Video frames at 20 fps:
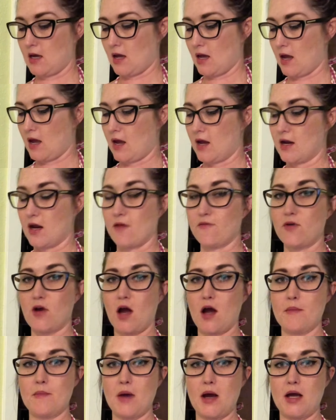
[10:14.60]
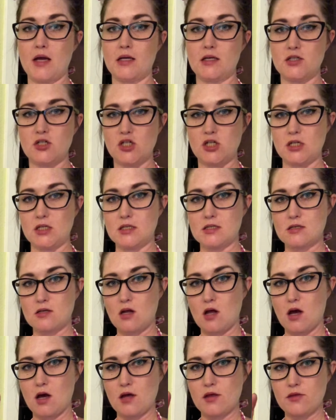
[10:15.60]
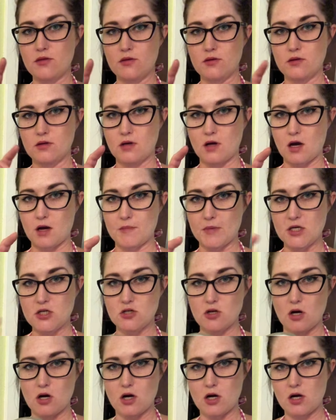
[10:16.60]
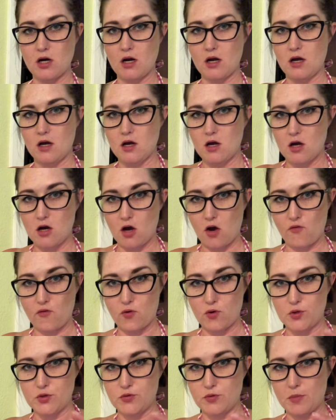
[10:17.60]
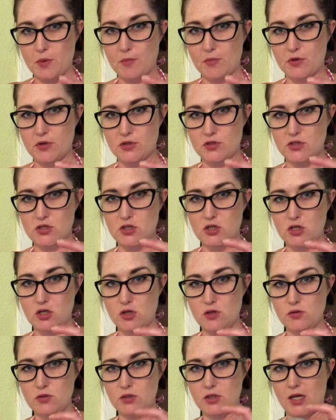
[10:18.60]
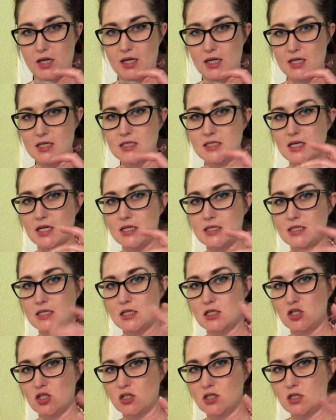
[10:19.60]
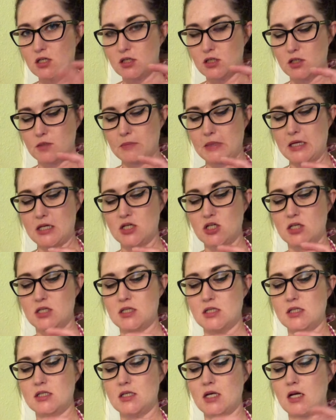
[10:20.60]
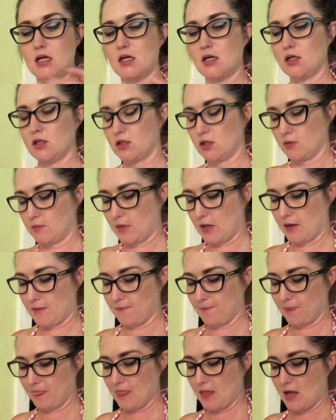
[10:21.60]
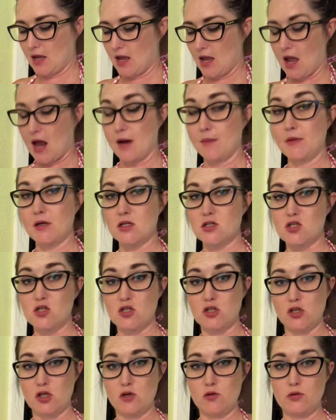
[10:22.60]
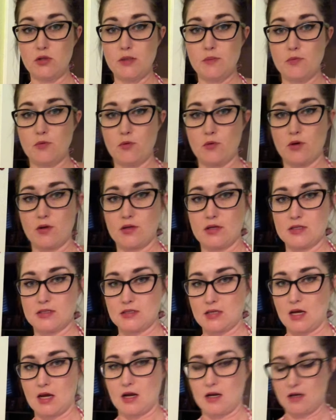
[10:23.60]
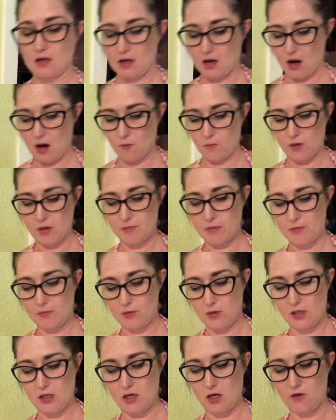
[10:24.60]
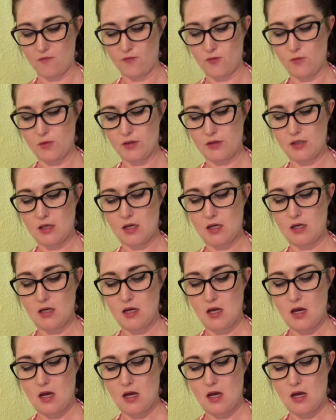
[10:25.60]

And I've got my cheesecloth on my jar. Of course, remember to indent it just a little bit, just indent it a little bit. And I'm gonna slowly pour this in. I wanna be pretty careful with it.